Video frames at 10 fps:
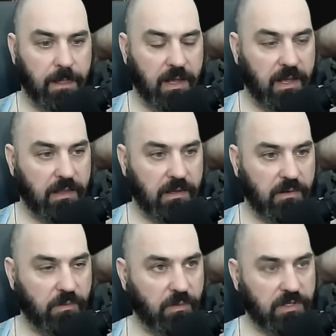And
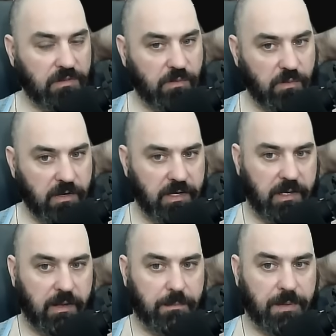then we do want
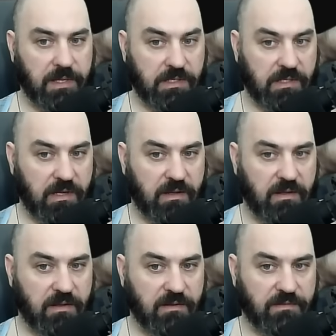a bunch
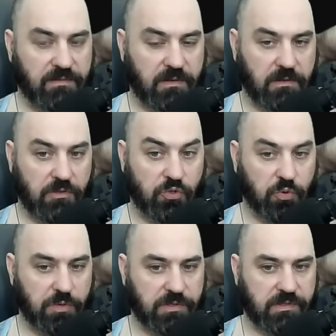of
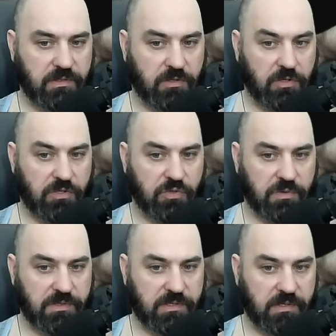jewels, good
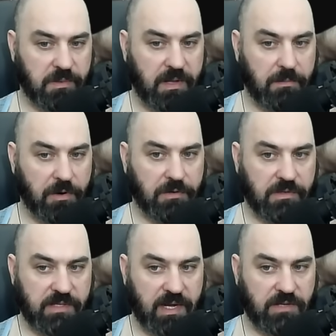jewels. So we got
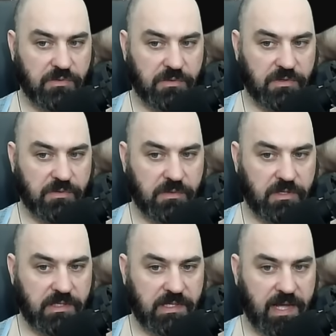Murderous Eye jewels with
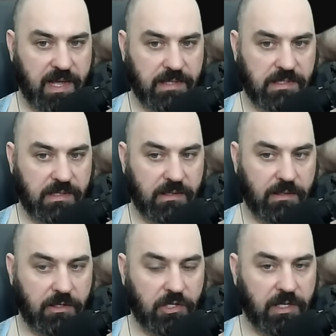good stats.
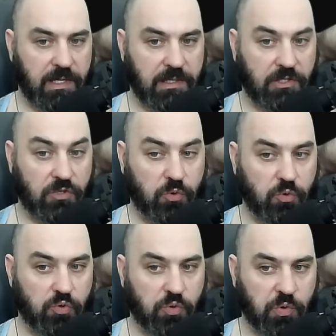You need
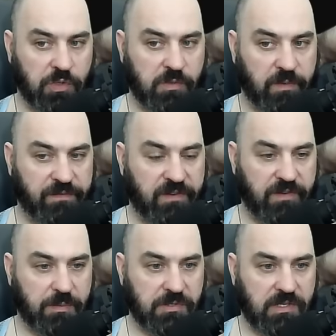2 jewels with
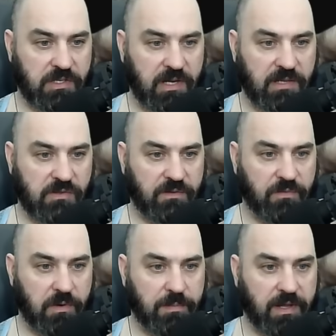50% chance to
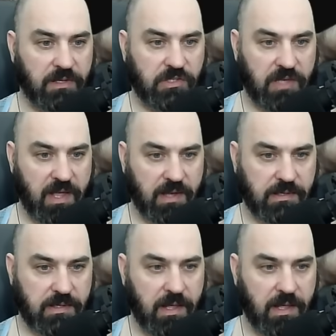avoid being shocked